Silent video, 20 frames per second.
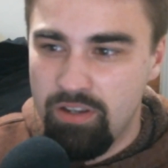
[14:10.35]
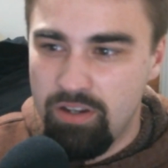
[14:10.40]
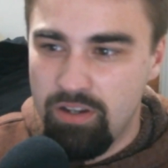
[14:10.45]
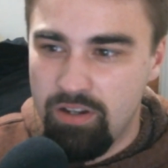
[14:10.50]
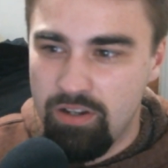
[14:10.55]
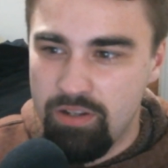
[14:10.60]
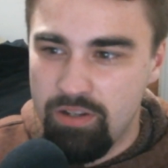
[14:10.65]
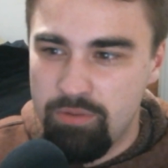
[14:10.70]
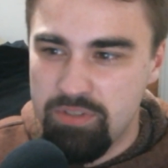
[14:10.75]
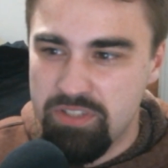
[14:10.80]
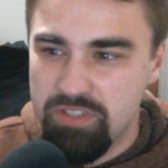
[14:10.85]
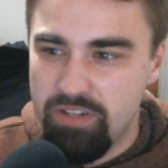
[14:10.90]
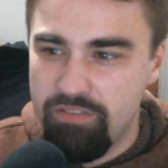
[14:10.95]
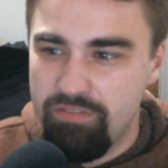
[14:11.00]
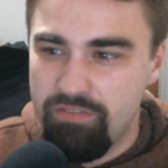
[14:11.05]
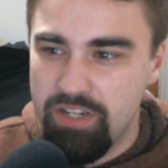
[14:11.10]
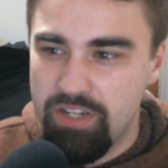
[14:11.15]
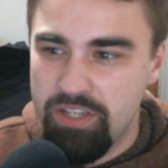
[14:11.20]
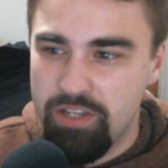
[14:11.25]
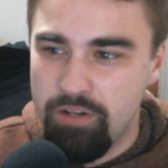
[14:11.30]
It was in a
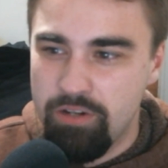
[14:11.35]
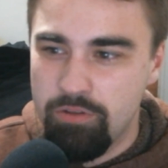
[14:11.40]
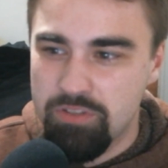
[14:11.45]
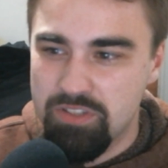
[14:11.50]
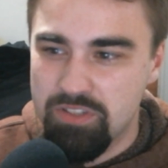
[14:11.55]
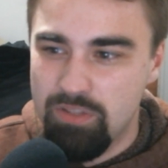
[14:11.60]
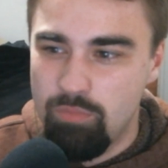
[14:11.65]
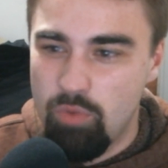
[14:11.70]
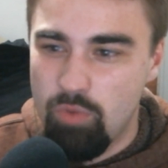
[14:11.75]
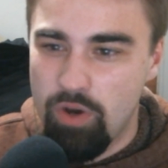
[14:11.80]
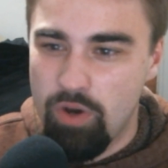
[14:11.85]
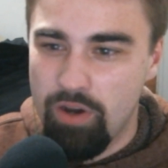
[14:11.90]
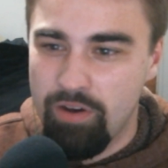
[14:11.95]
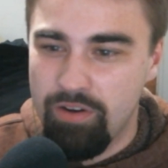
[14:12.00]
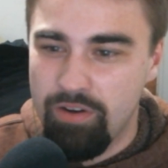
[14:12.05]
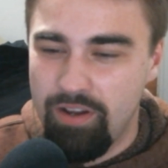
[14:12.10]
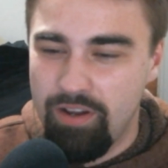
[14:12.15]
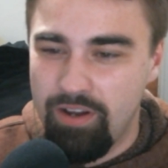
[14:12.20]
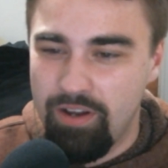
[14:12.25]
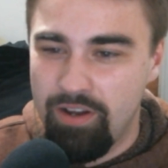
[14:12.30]
video
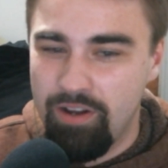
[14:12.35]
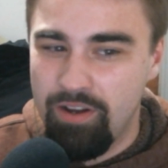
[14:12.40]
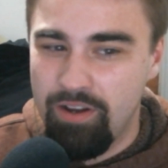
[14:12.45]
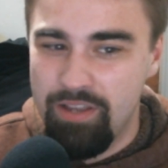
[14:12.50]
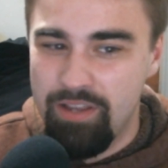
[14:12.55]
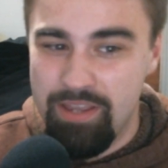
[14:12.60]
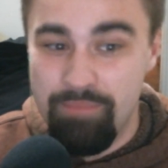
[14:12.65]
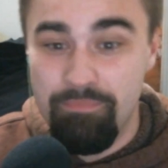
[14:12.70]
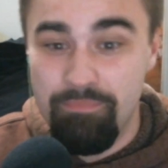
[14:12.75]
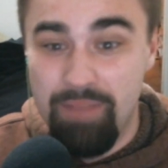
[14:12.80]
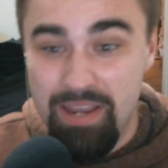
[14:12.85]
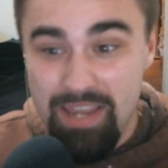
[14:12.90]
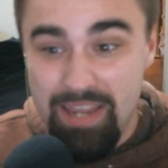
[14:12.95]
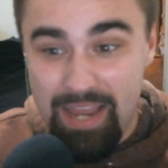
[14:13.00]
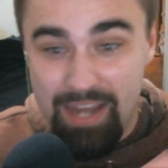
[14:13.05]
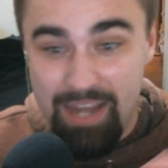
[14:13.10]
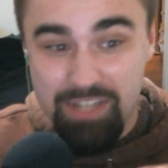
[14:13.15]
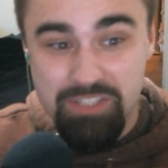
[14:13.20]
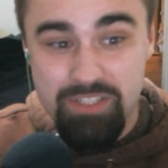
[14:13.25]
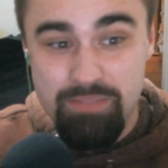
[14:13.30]
somewhere. It might
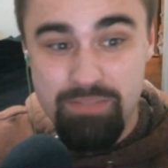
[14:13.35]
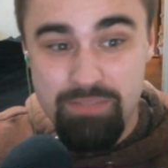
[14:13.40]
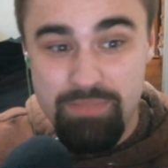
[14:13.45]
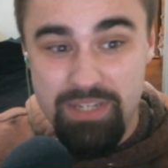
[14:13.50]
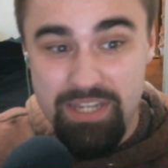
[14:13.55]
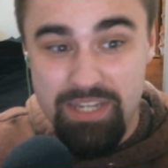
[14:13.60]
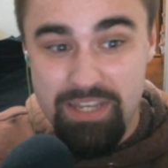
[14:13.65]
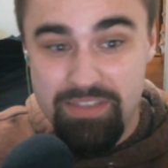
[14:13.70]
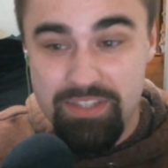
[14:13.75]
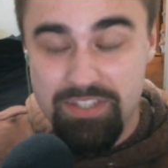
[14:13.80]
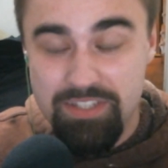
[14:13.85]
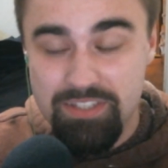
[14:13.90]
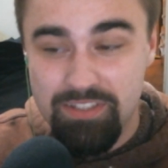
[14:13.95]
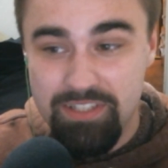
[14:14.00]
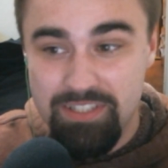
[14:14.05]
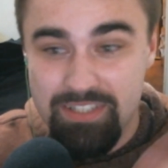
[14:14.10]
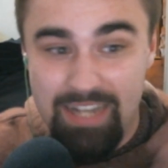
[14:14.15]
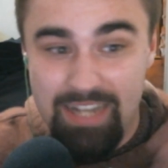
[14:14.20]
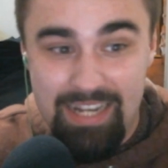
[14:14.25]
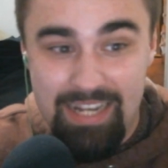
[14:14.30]
actually be in this list.